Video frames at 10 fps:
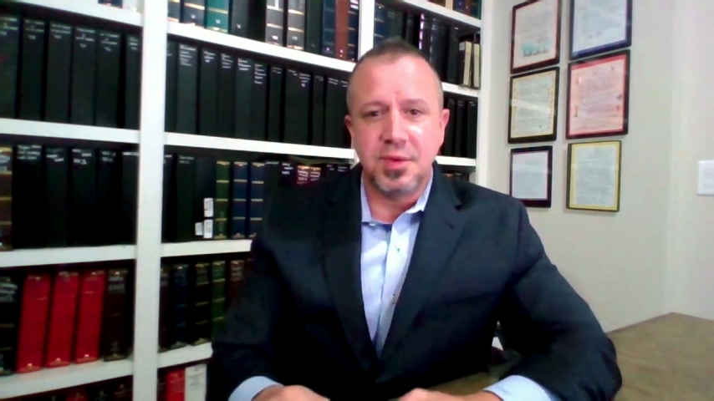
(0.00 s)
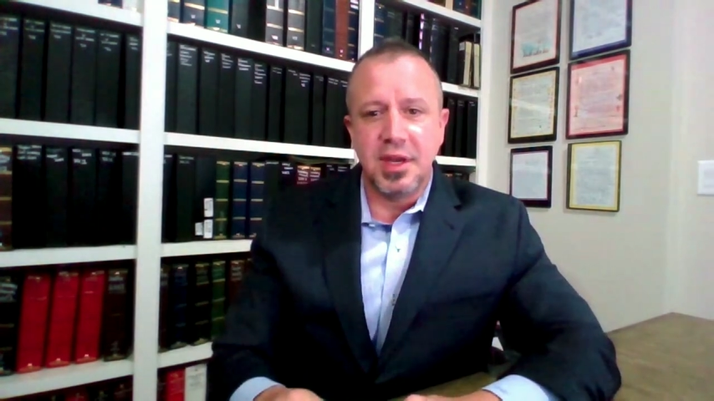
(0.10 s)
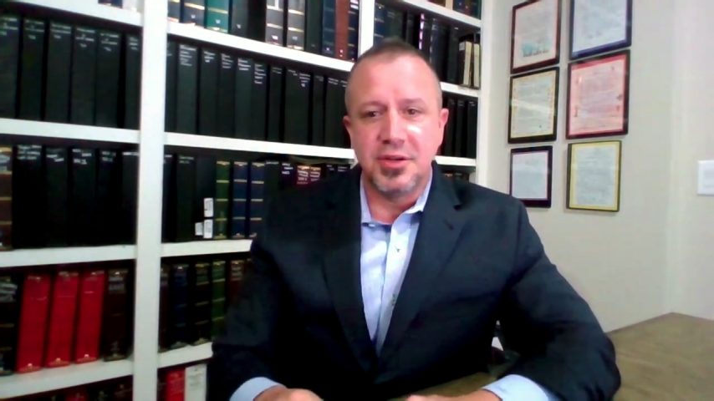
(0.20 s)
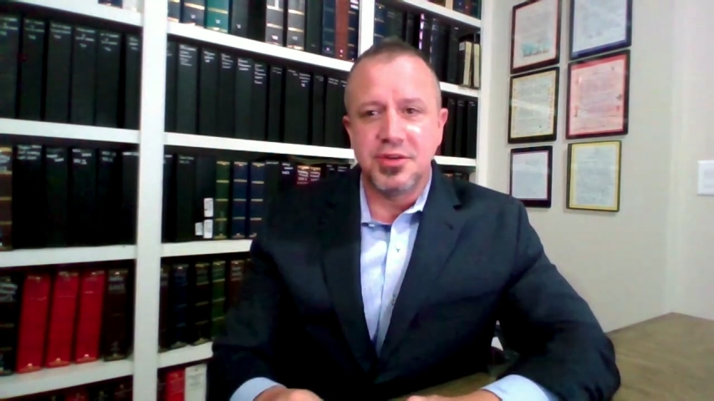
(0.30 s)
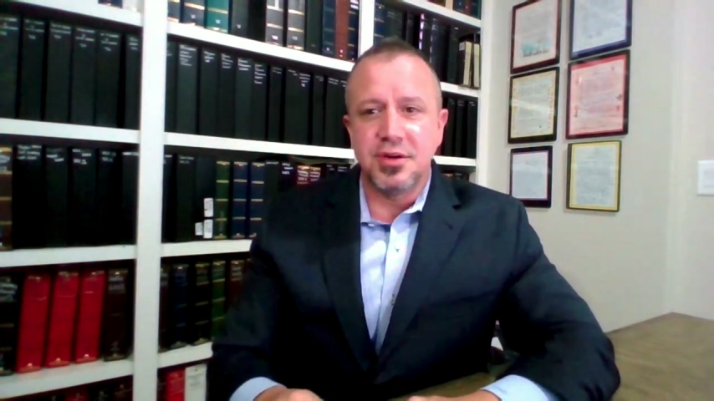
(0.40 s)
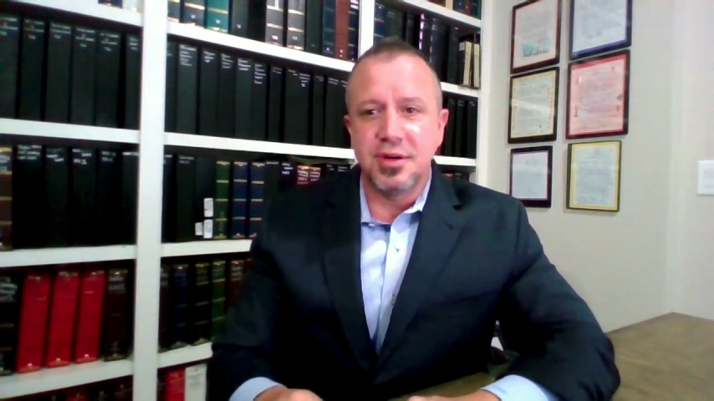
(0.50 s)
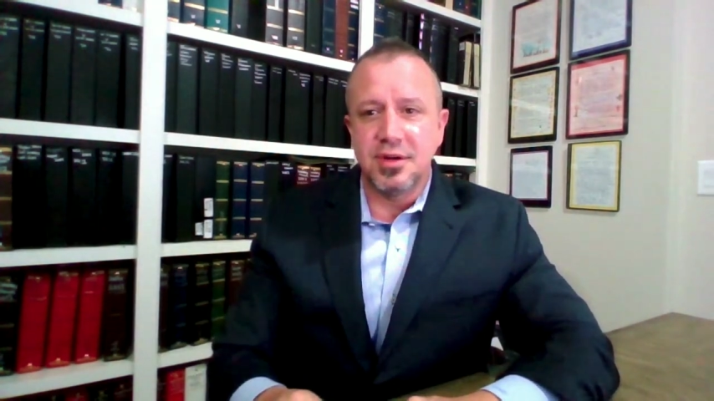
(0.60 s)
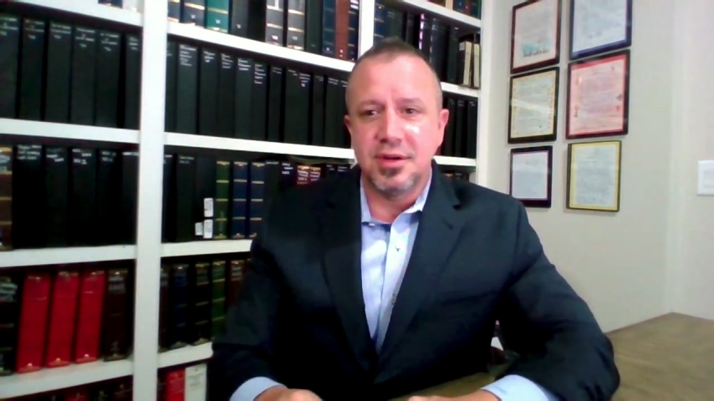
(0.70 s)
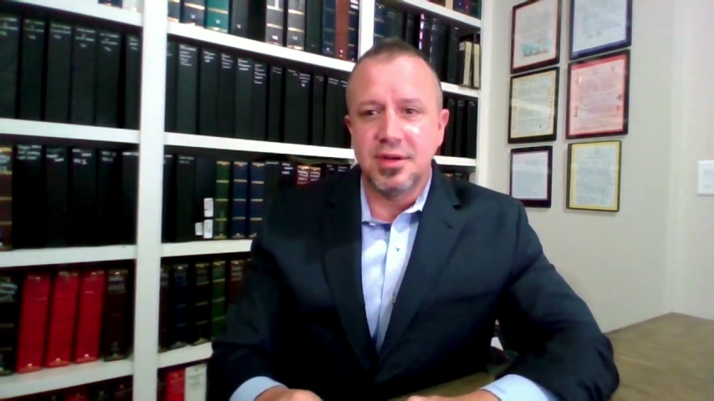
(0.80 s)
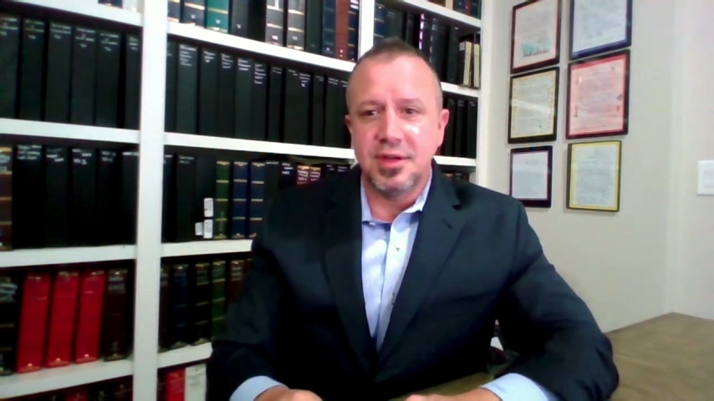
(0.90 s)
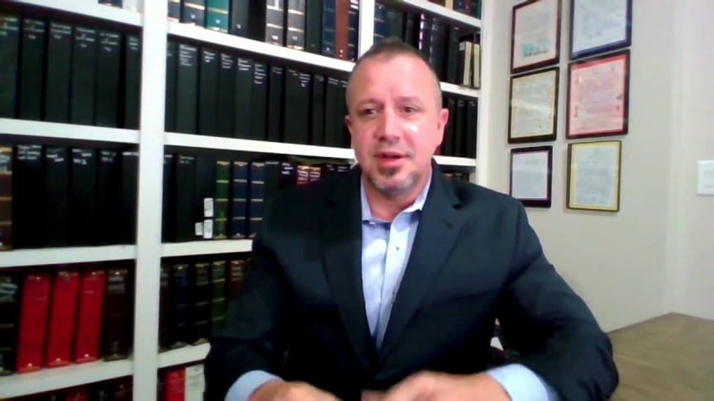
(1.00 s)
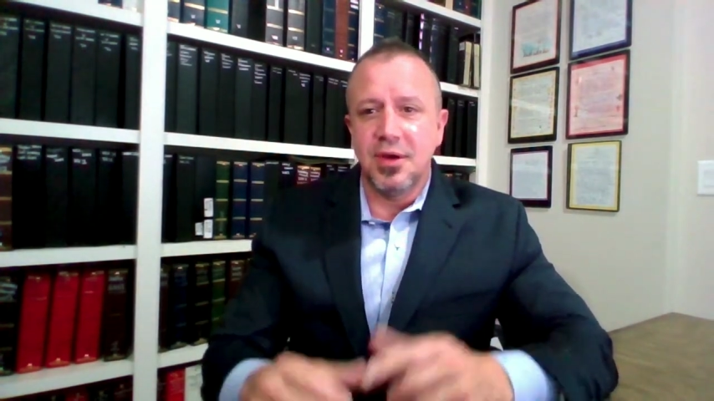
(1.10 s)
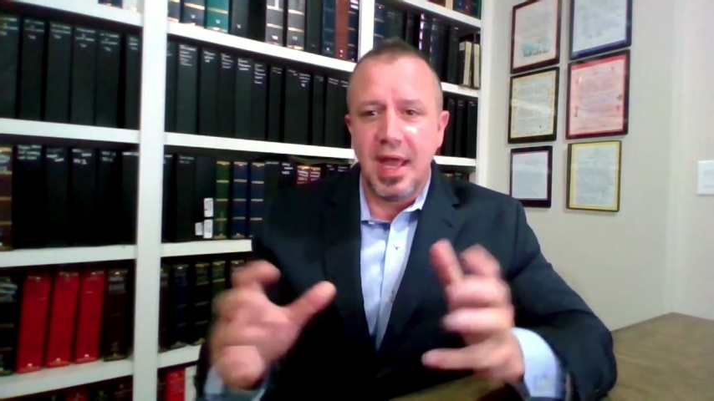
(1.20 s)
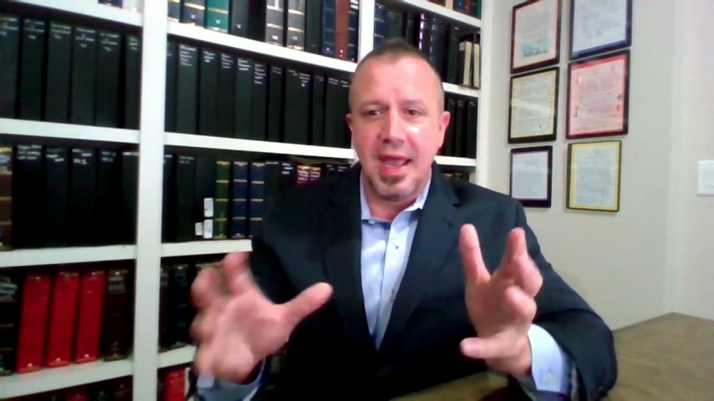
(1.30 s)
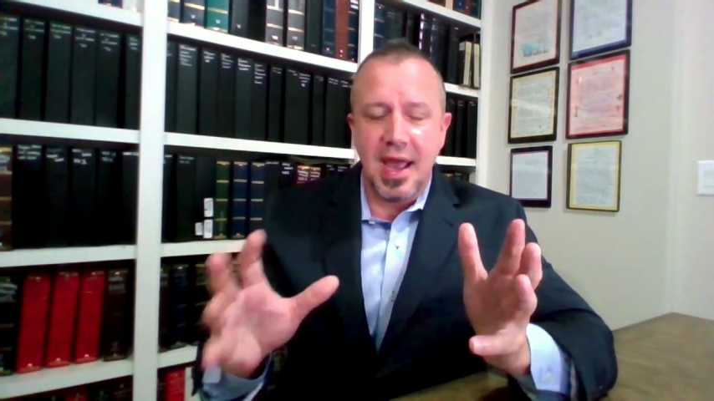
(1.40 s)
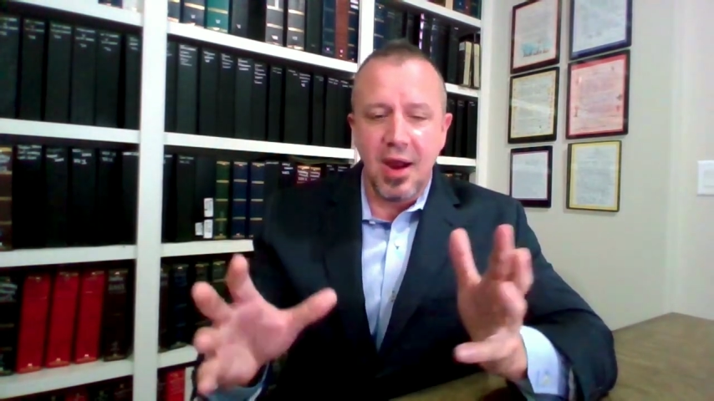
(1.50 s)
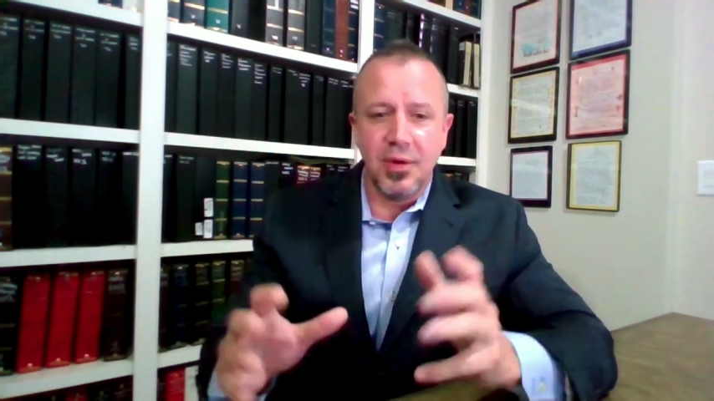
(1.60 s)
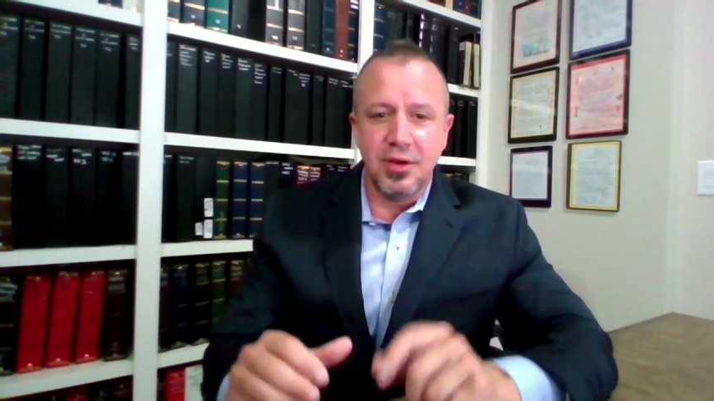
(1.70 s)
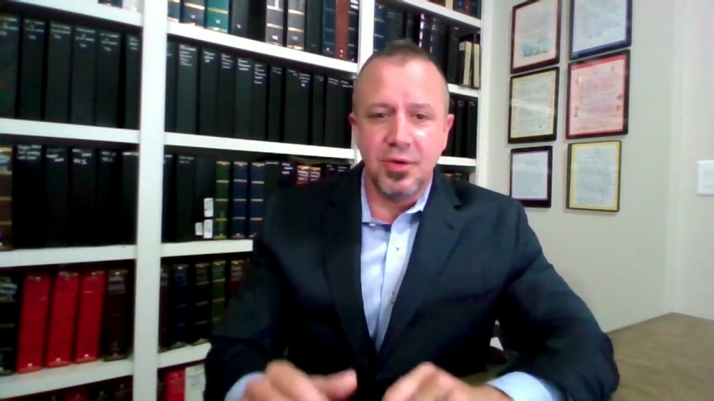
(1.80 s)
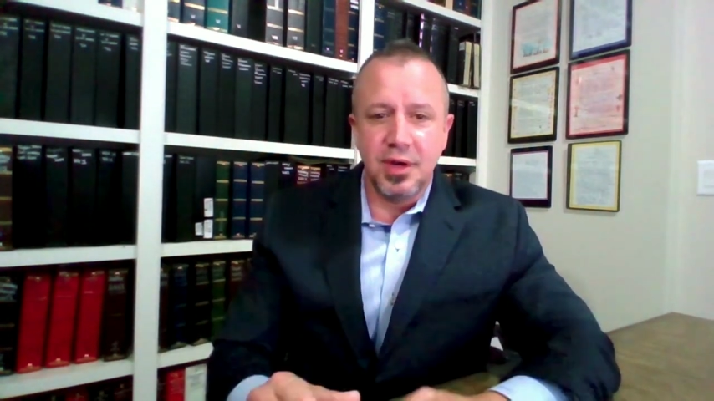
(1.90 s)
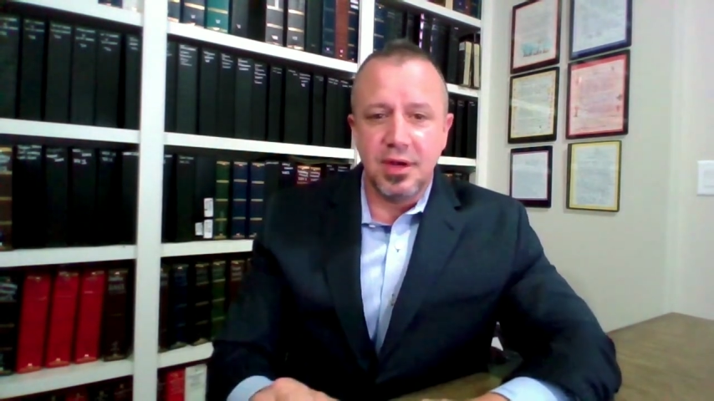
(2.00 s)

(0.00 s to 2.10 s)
manager, and you know, hey, how are you doing?